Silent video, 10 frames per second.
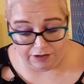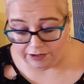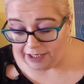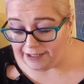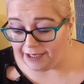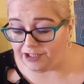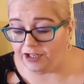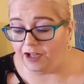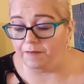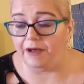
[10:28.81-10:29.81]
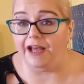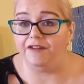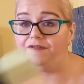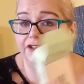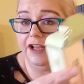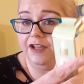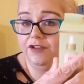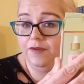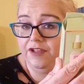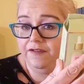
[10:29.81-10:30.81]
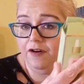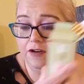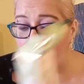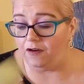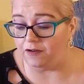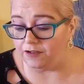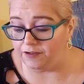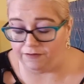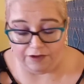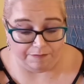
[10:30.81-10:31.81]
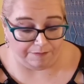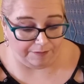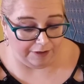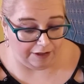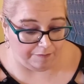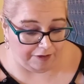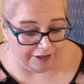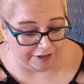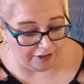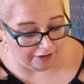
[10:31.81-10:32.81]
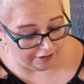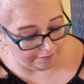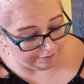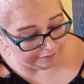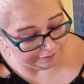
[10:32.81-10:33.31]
That's actually not bad for that. $24 for the pixie item.